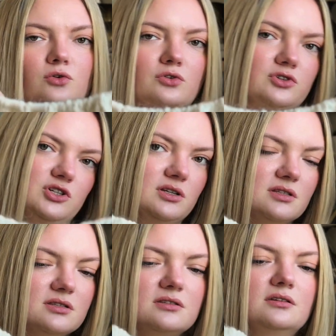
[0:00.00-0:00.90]

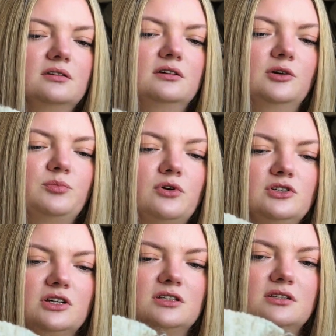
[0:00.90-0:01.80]
urgent
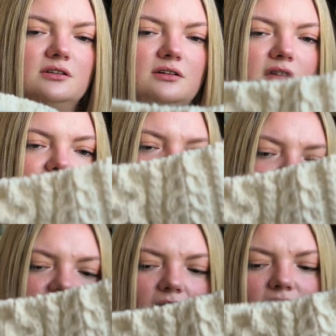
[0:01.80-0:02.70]
project,
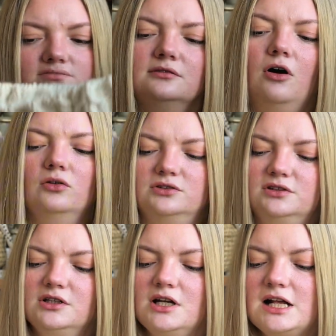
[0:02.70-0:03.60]
this can hold.
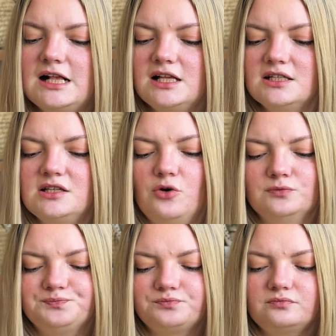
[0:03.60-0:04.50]

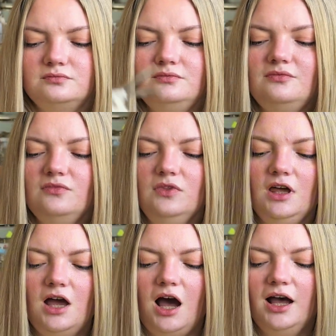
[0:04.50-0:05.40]
So
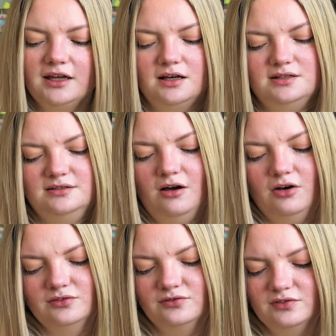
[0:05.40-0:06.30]
I cast
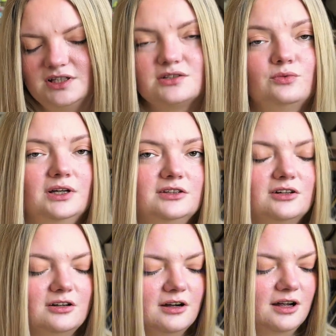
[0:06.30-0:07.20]
on this
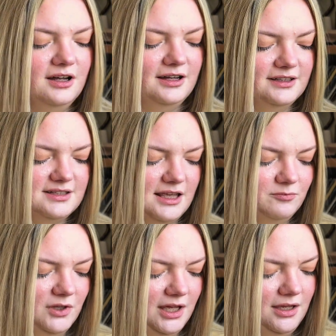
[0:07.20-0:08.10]
sweater the
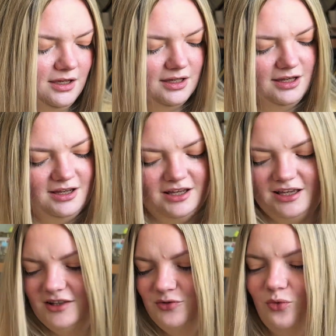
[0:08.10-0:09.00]
same day
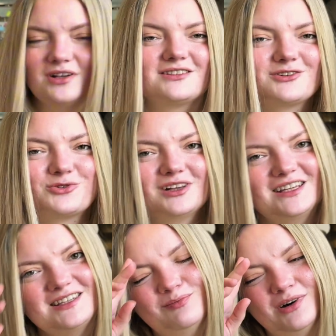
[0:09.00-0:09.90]
it was
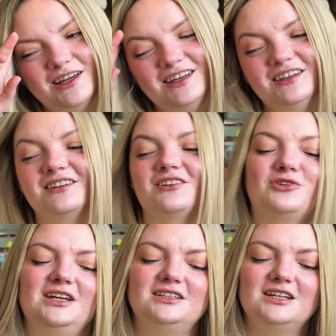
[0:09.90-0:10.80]
released by
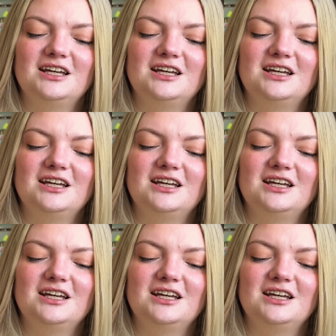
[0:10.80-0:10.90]
Ingrid,